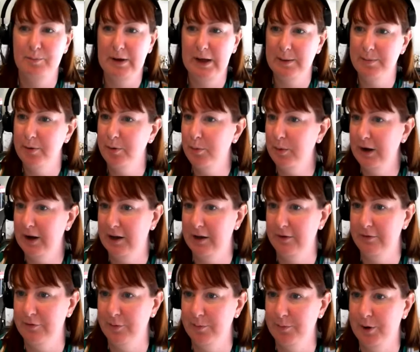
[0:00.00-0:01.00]
people working
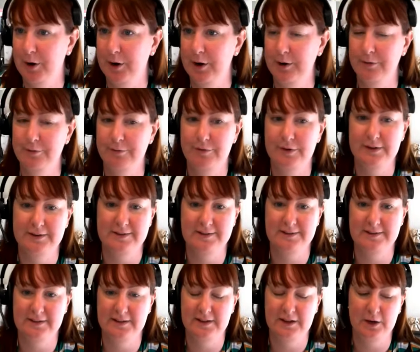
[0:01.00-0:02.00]
from home
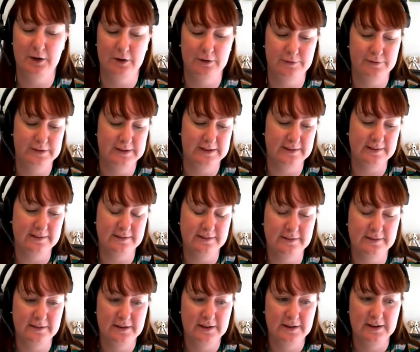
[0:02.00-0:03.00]
versus in the
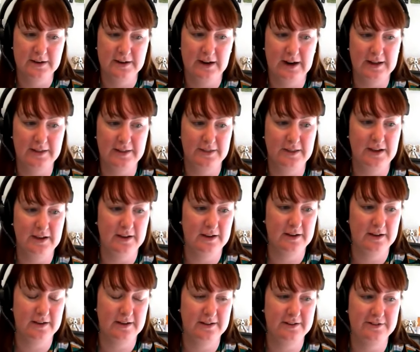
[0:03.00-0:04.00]
office, I
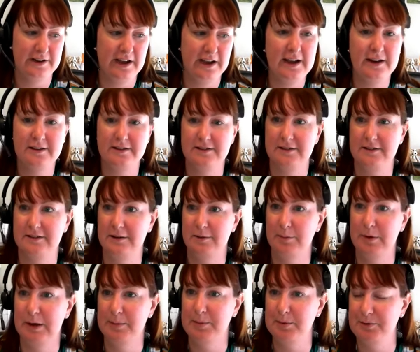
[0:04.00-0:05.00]
think changes in
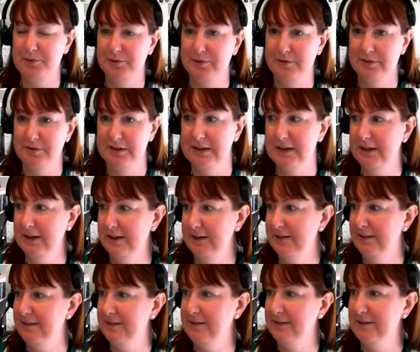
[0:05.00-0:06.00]
people's
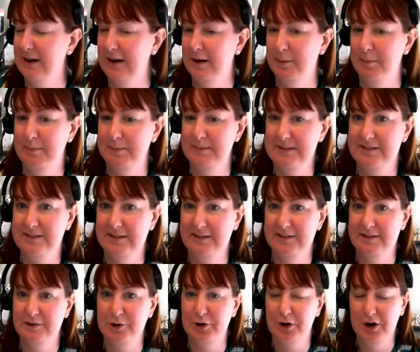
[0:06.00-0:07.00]
resilience
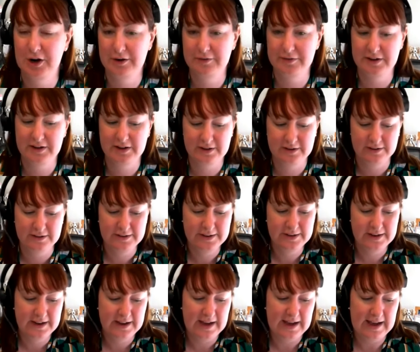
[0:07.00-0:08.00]
since COVID
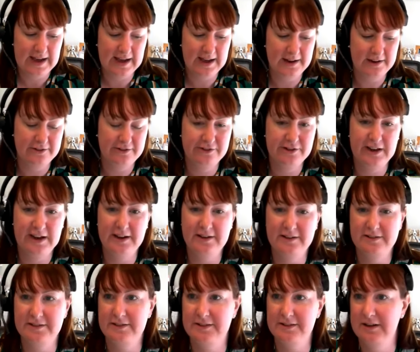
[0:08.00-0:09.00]
and
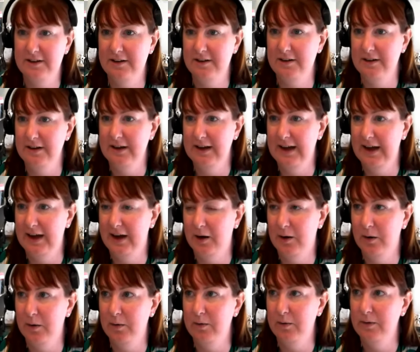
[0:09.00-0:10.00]
changes in
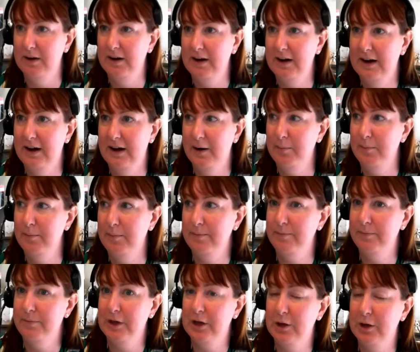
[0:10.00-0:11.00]
our
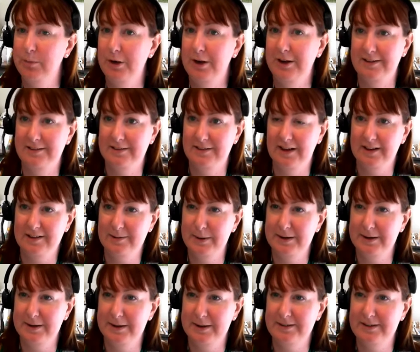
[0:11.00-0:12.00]
the community's
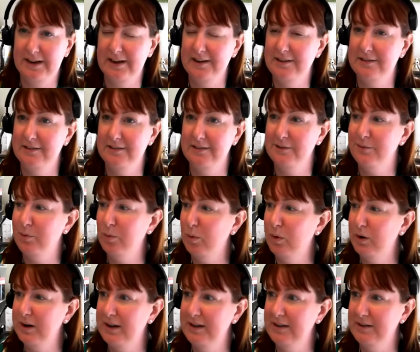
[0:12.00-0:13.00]
expectations of what
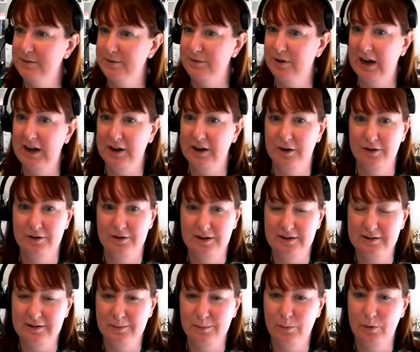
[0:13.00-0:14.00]
is right
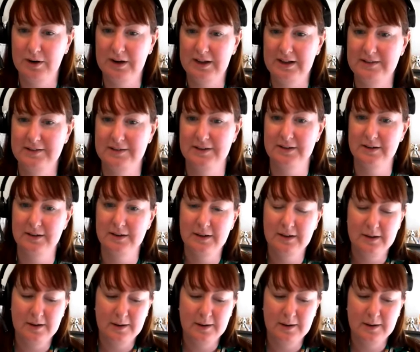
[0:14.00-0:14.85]
conduct and what isn't